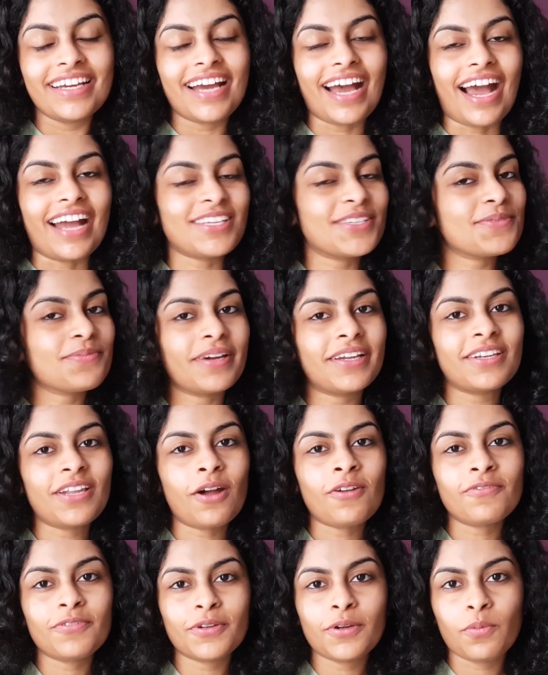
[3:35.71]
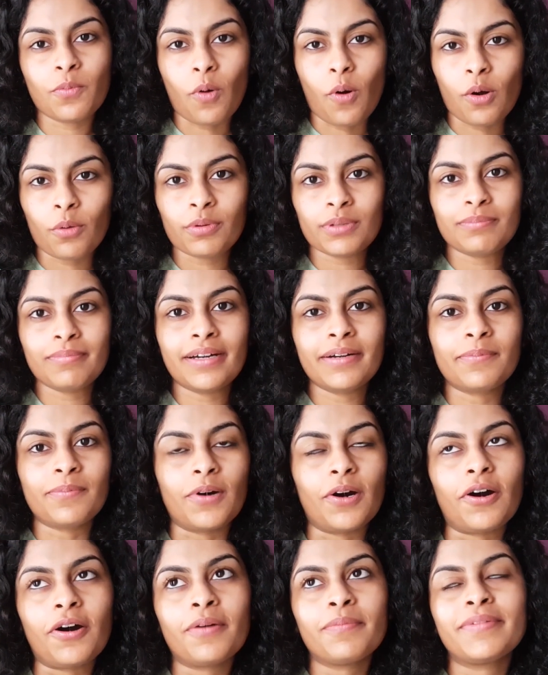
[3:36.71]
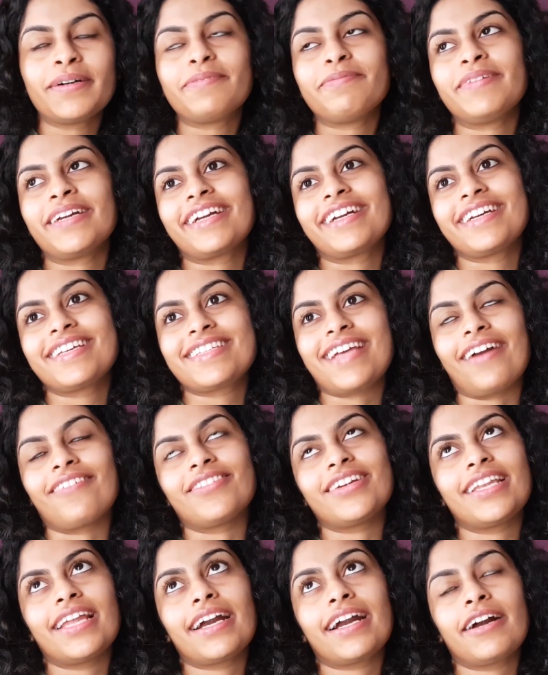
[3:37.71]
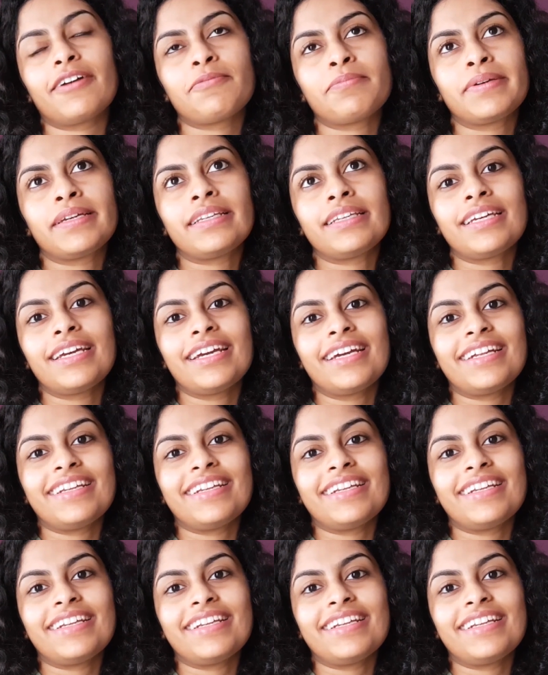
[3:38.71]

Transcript: I just went down for a walk with my mom because I feel like I've been